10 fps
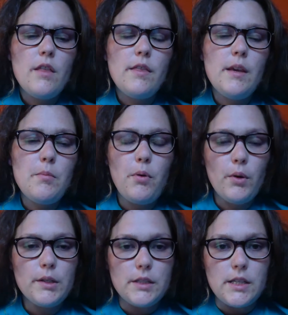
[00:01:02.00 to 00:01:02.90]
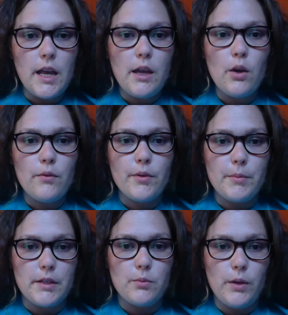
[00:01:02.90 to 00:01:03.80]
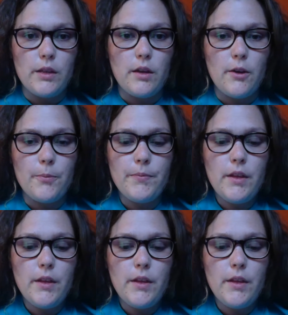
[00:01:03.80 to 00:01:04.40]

The important take home from this week, though,